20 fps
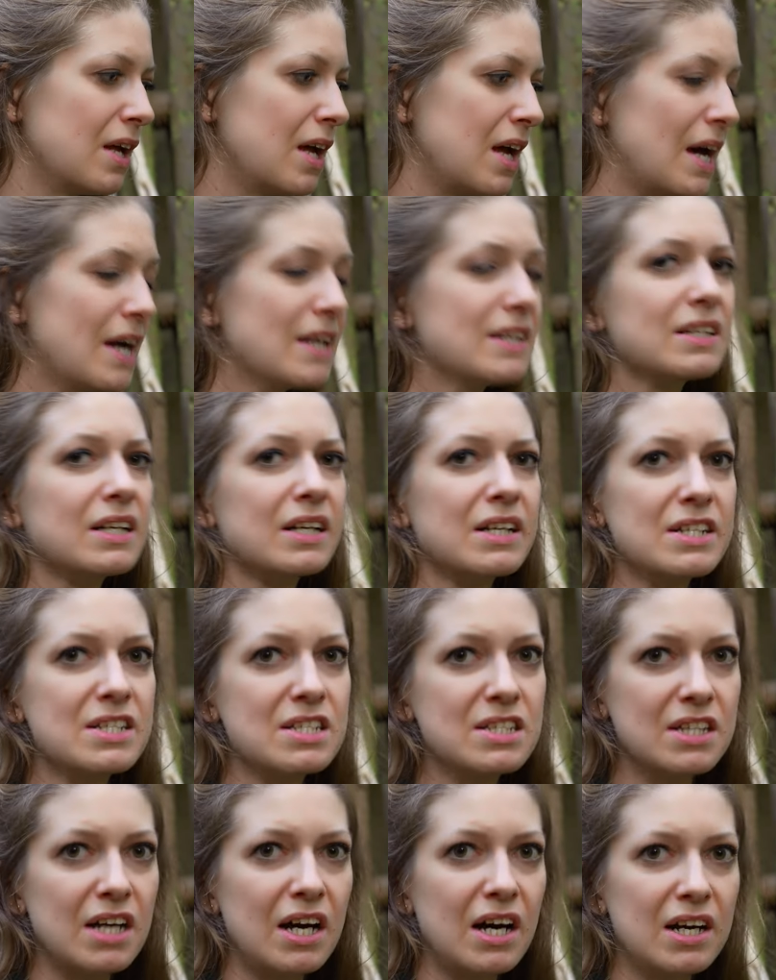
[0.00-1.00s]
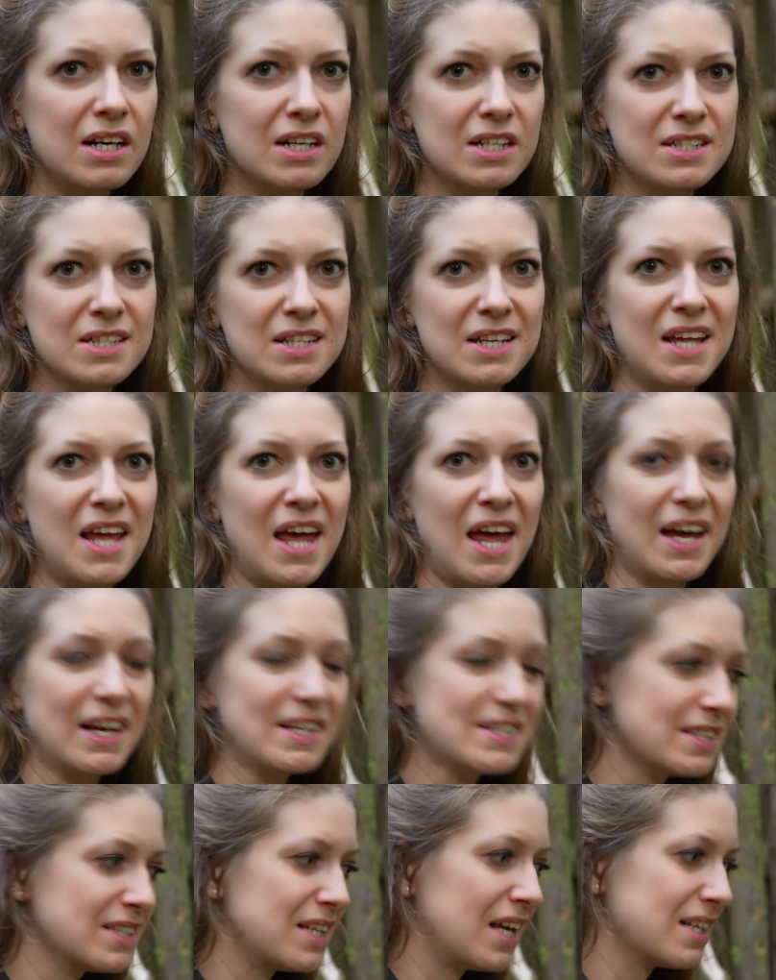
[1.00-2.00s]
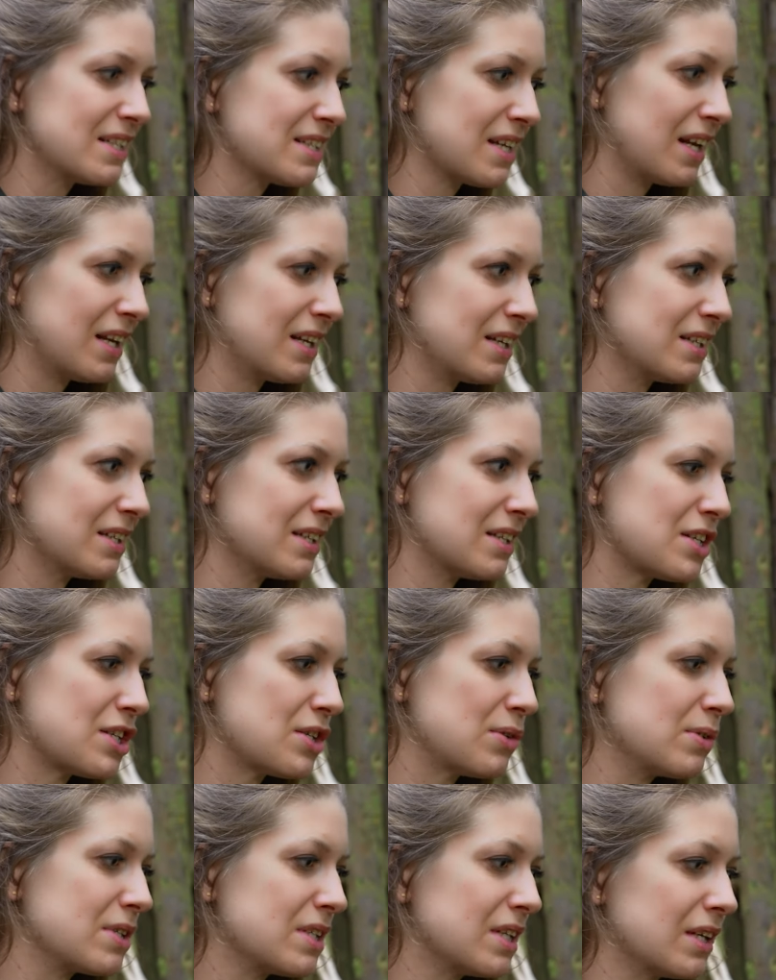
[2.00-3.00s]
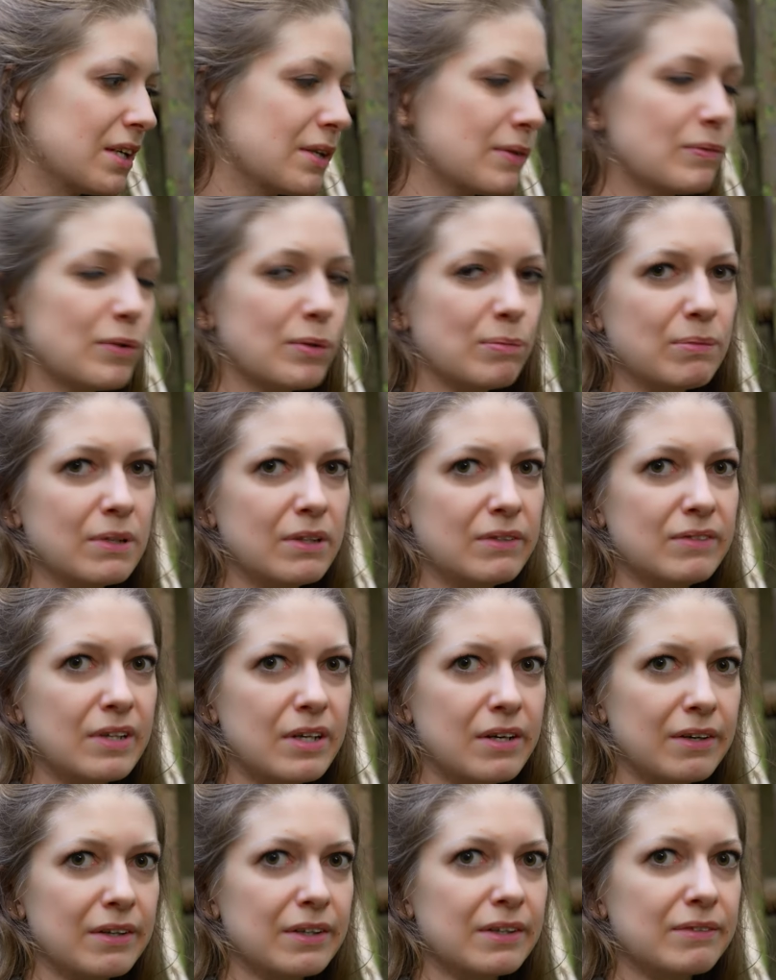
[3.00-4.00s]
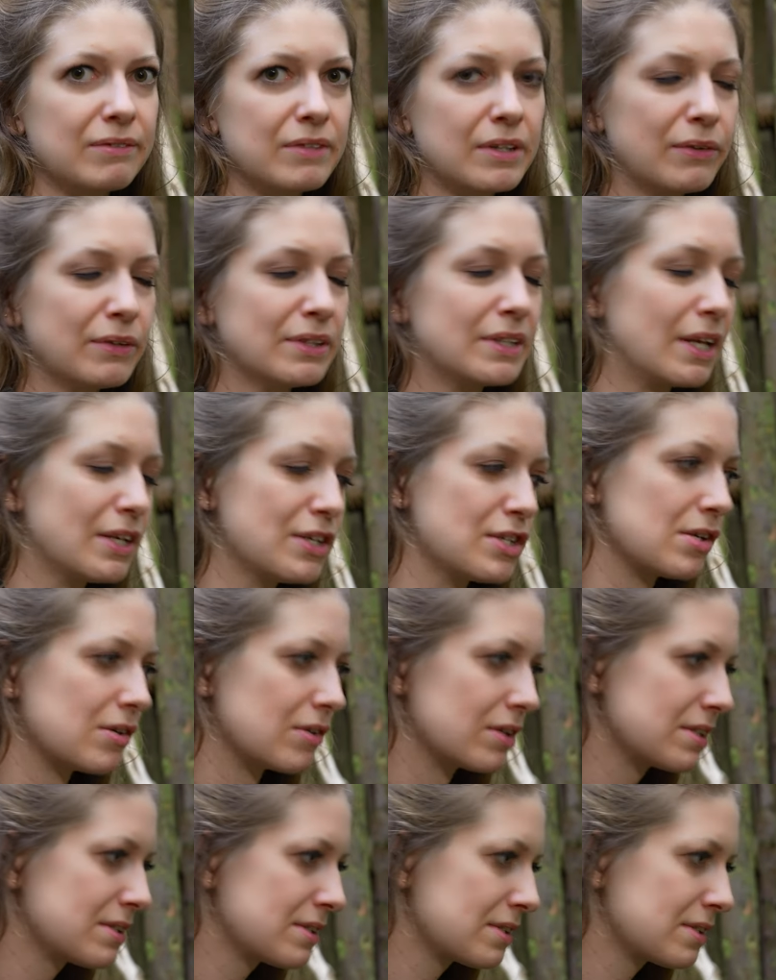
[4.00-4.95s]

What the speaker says: and I start accidentally the shooting, it would be very, very dangerous.